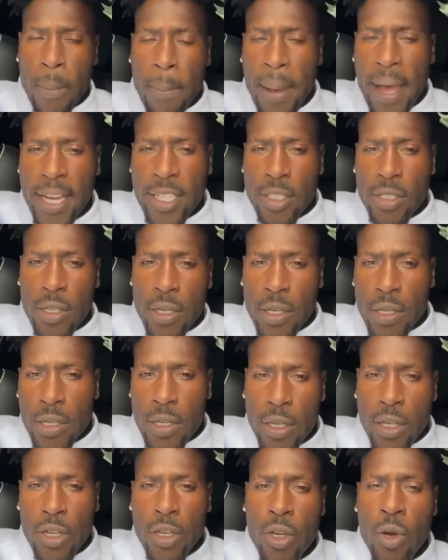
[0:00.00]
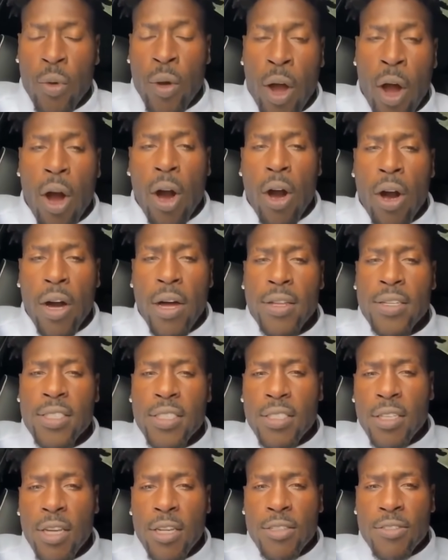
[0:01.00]
Patrick, you and all other
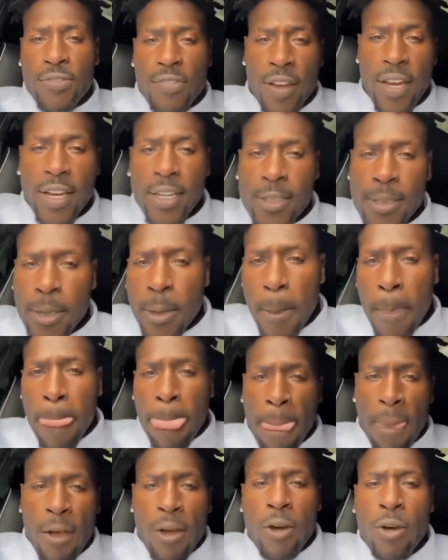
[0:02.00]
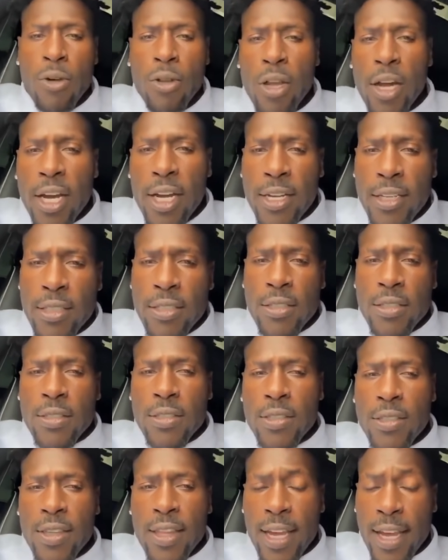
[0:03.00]
Steelers fans who looking
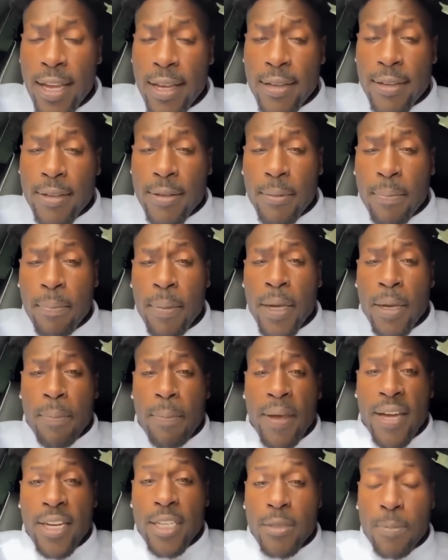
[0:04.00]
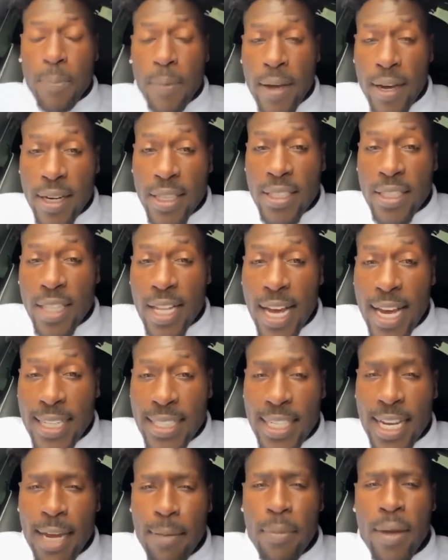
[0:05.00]
to think Big Ben is playing his
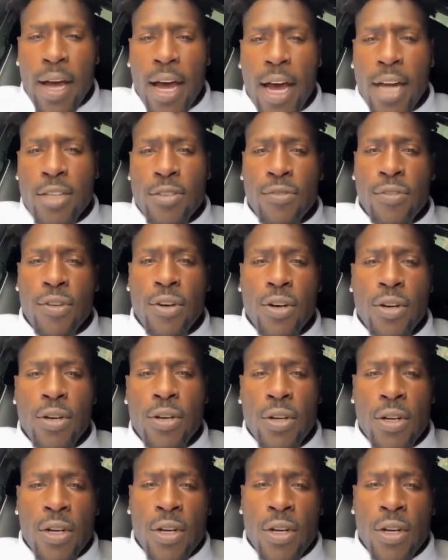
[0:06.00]
last game in Huntsville,